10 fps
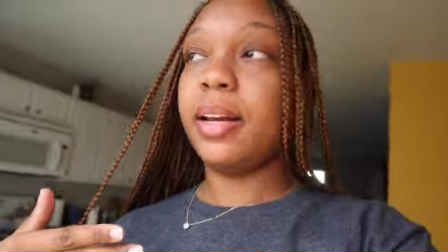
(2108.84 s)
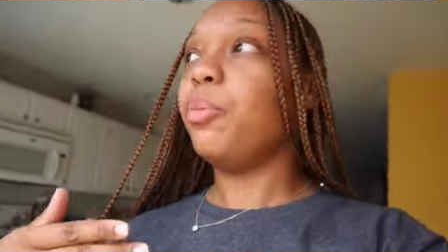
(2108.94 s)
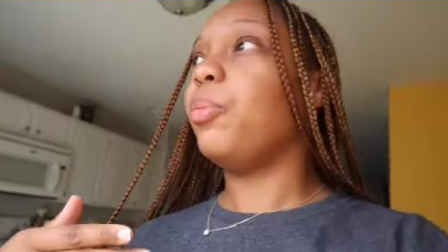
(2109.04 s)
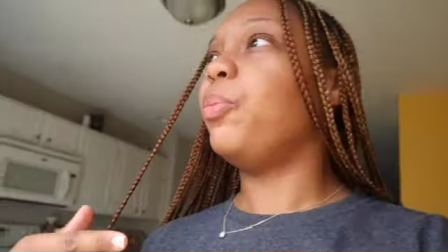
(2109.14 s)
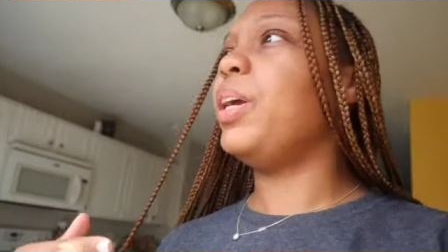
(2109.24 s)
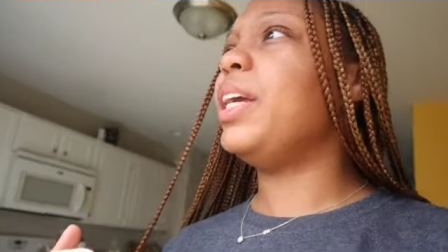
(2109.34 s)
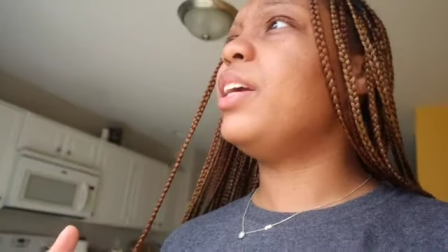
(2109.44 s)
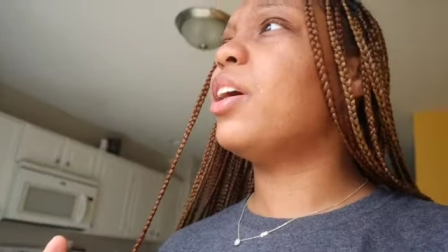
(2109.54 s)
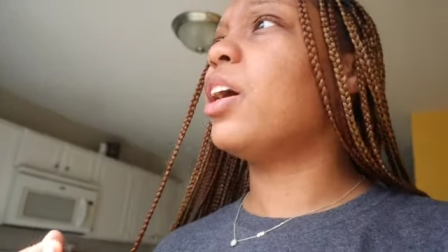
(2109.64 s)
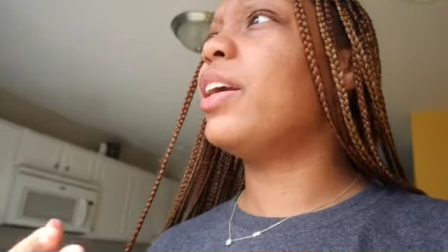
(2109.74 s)
and
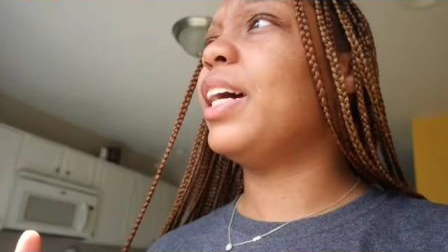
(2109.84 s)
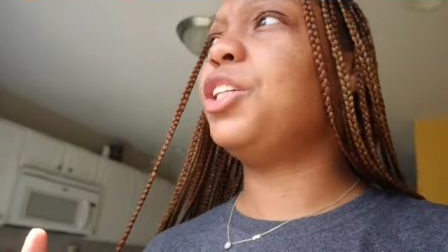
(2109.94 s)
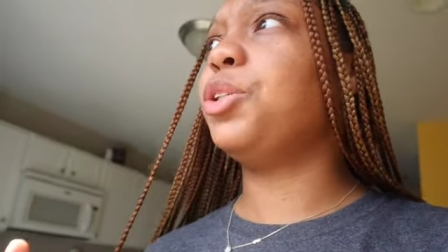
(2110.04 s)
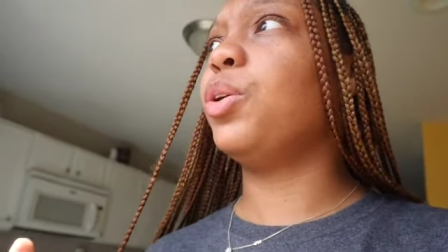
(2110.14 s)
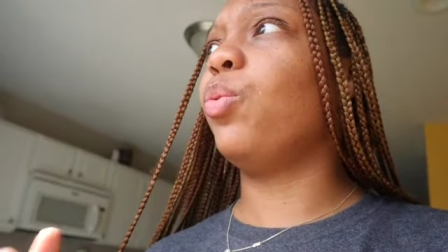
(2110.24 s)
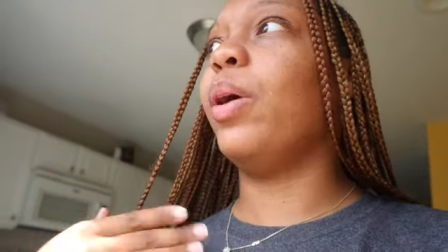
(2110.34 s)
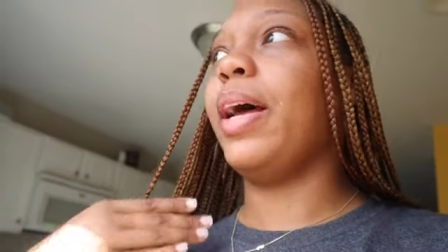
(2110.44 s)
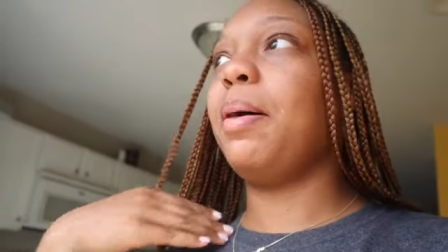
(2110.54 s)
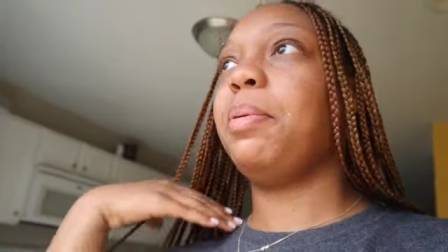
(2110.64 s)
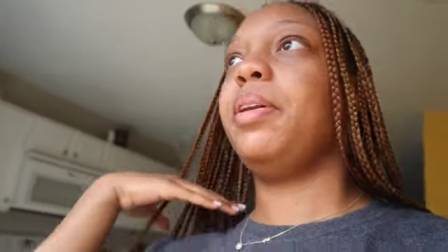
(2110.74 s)
we are not sure what
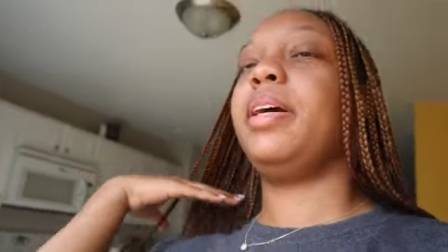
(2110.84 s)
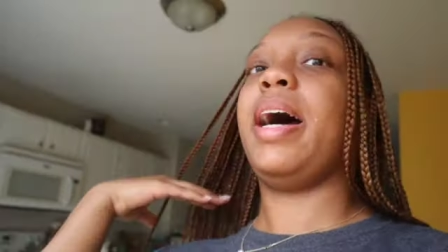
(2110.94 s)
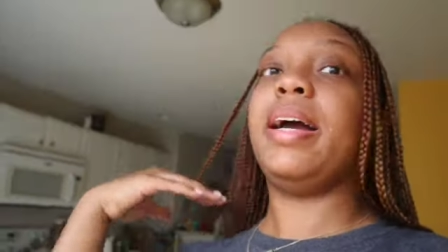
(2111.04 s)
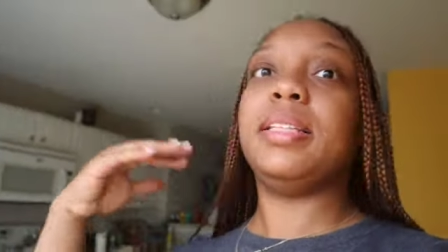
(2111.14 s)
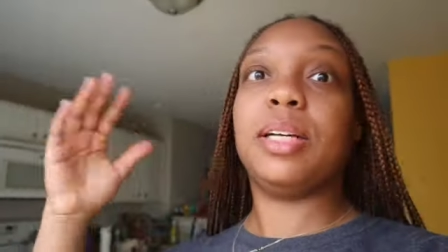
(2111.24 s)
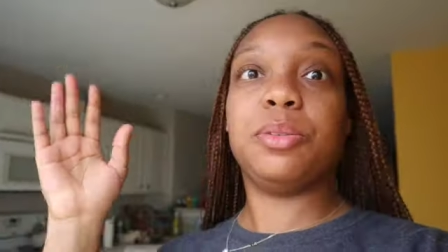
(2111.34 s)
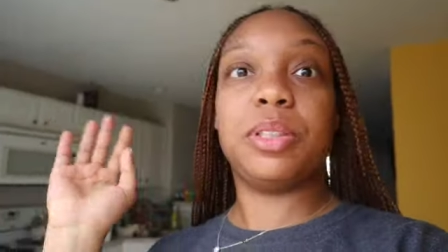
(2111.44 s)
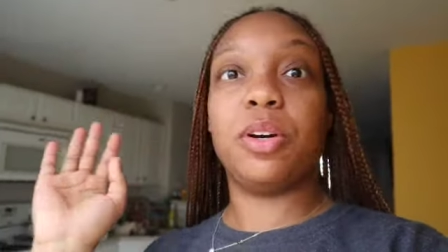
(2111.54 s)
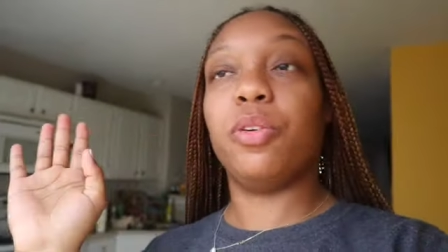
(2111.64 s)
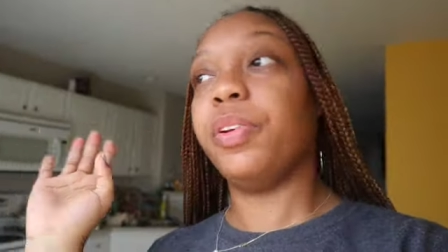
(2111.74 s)
happened. Kai is out
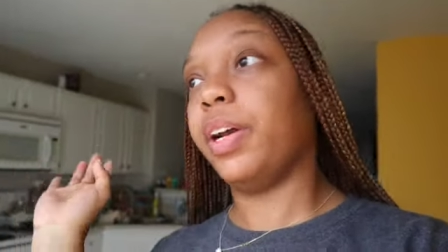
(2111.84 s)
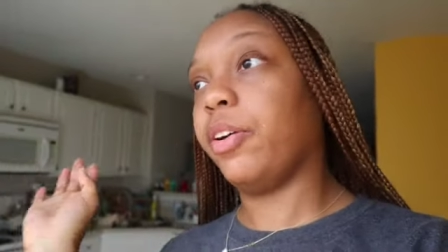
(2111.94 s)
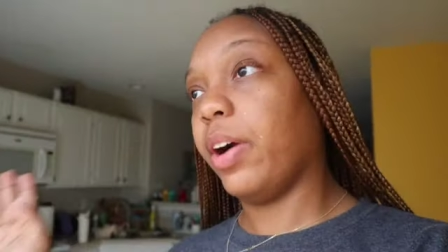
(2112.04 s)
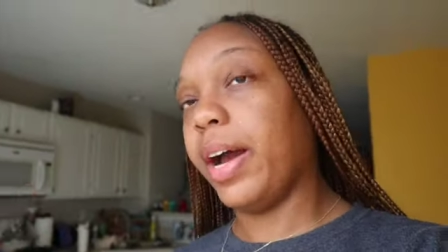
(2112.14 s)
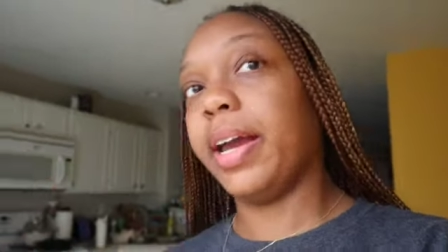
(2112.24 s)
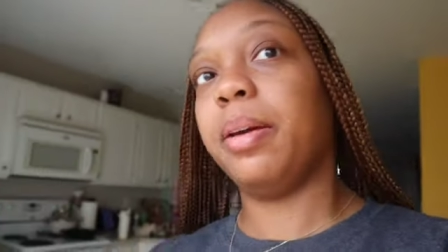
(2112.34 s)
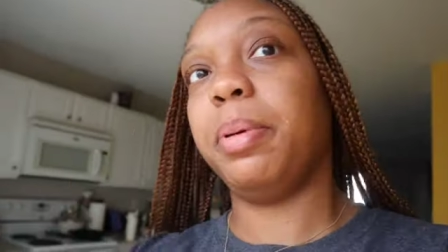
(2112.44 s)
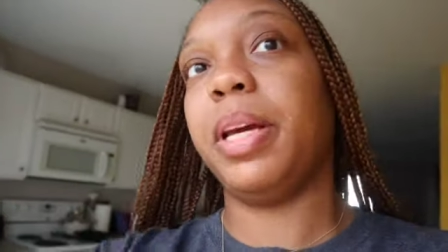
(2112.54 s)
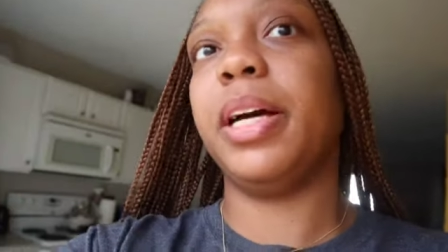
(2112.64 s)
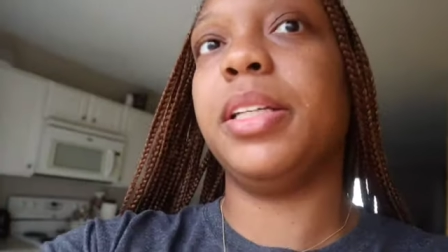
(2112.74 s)
over there crying
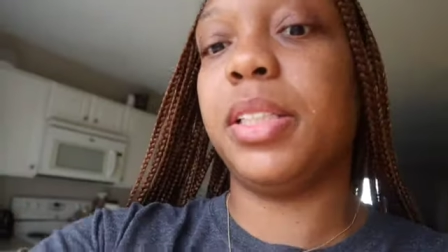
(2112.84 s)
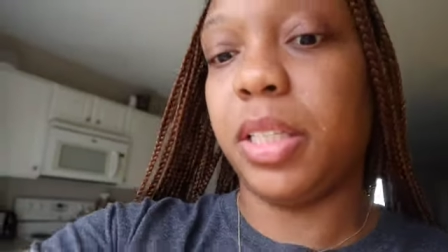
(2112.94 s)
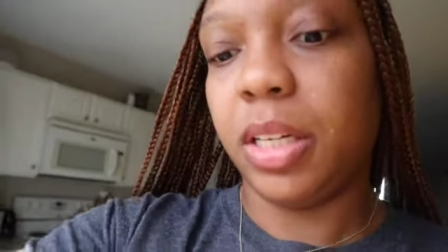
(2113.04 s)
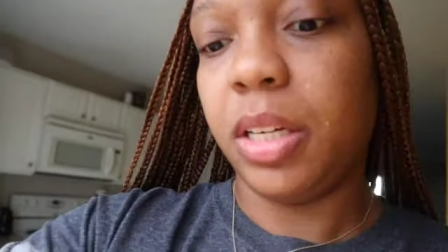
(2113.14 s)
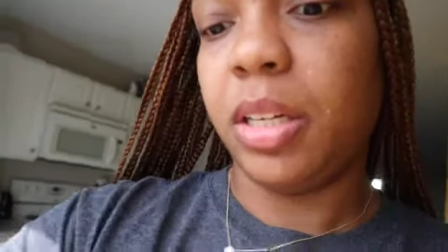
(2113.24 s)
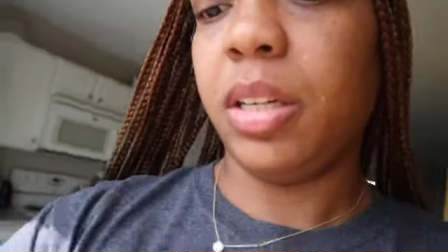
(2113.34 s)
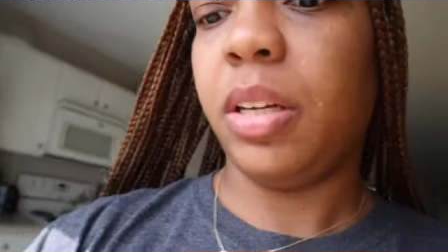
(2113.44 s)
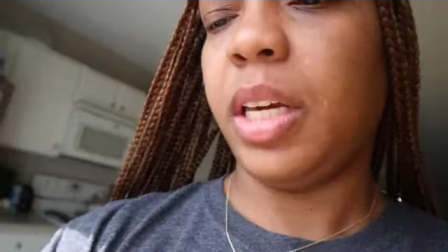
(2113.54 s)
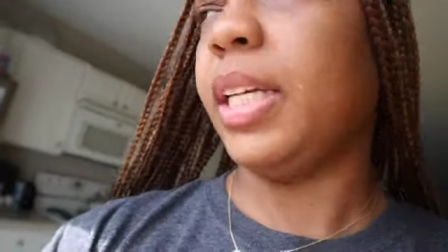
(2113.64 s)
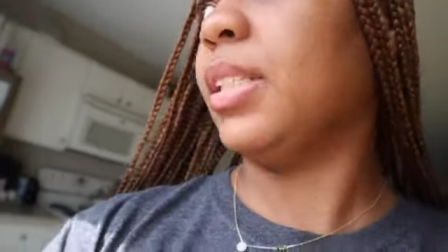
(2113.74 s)
because
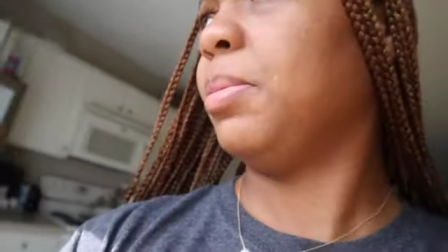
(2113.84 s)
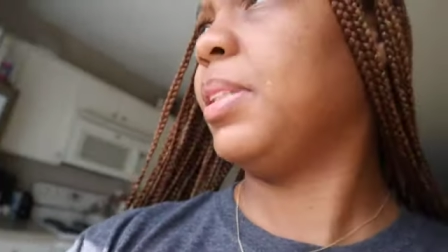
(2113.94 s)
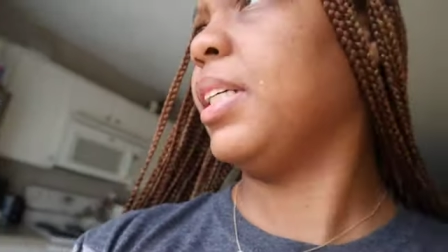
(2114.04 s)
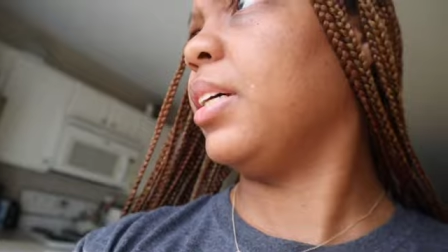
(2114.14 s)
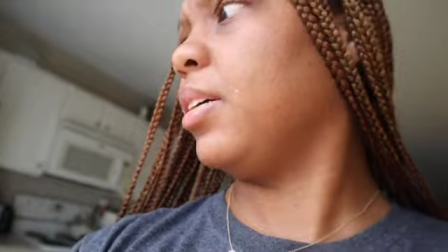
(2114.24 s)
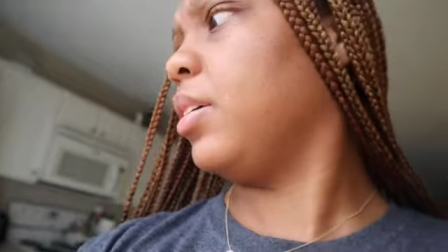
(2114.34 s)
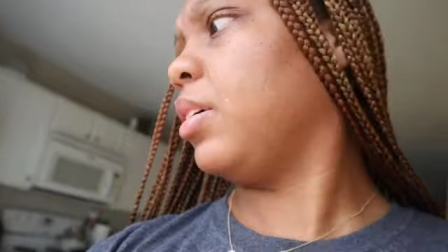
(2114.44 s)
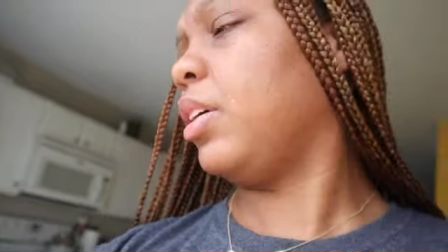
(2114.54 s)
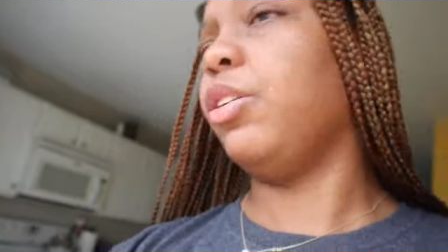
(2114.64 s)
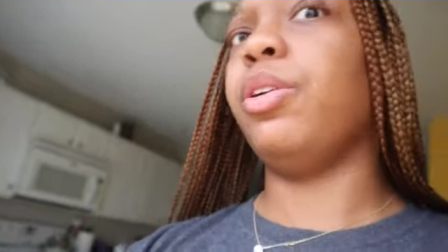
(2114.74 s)
he's
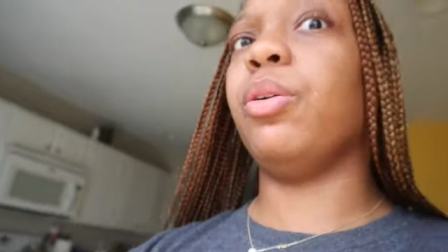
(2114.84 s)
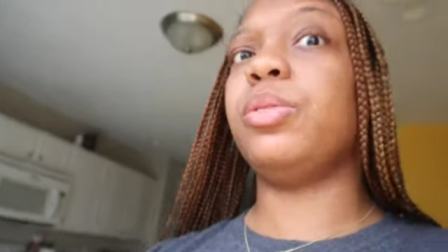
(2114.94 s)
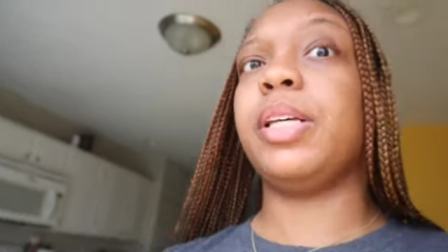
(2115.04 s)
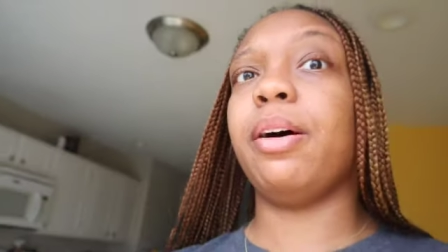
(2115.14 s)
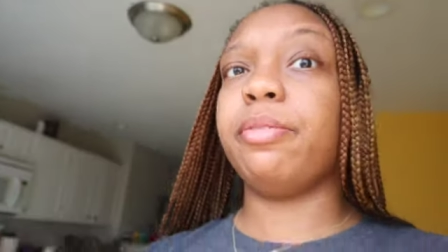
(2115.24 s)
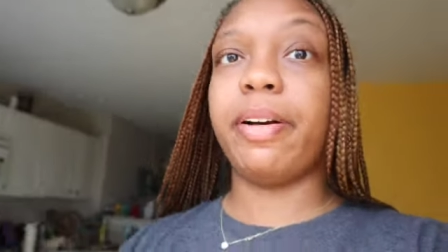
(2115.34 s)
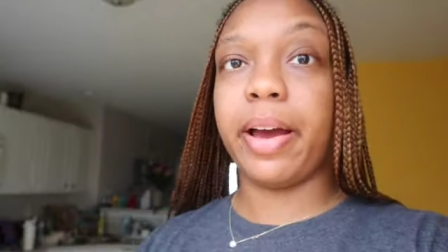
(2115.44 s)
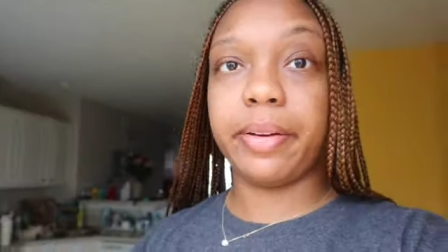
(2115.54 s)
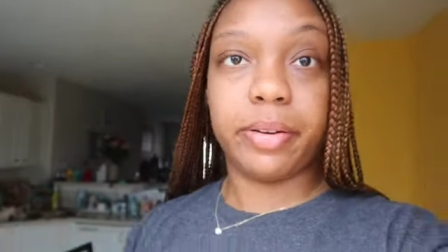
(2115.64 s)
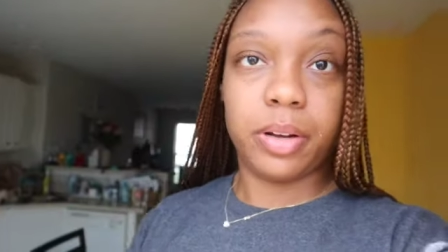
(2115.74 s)
upset. You don't sound
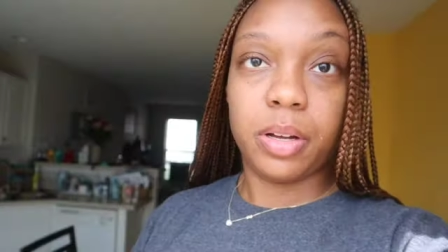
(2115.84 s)
fine.